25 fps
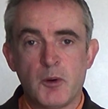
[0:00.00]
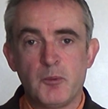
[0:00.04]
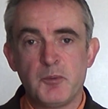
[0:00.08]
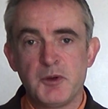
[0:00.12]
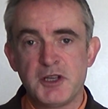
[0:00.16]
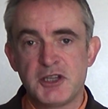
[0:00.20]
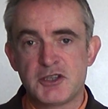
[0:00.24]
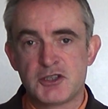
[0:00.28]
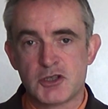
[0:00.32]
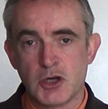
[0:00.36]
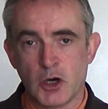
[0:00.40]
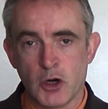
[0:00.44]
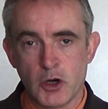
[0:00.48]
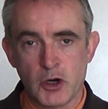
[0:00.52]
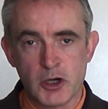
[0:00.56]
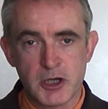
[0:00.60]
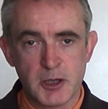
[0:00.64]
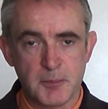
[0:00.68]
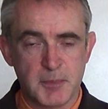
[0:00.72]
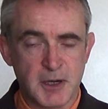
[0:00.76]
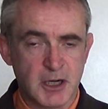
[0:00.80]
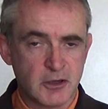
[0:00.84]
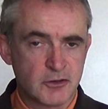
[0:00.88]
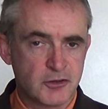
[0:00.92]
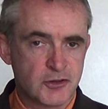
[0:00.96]
when we
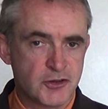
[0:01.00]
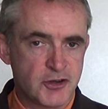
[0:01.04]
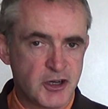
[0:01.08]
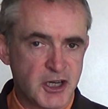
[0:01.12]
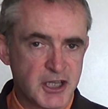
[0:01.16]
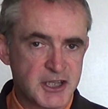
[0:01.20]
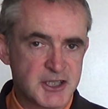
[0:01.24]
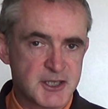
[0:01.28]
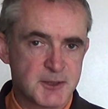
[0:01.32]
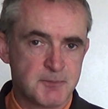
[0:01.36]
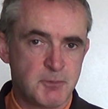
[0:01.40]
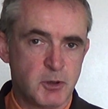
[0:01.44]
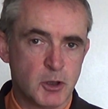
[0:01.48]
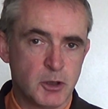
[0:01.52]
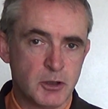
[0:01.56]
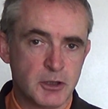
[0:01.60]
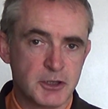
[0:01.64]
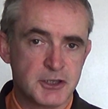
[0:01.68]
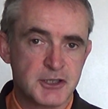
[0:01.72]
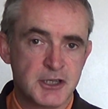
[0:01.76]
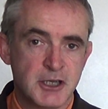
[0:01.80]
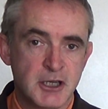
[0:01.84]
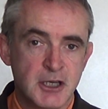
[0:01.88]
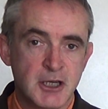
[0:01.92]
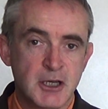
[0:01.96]
talk about
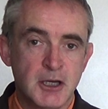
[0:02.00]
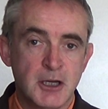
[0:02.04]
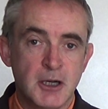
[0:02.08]
transport: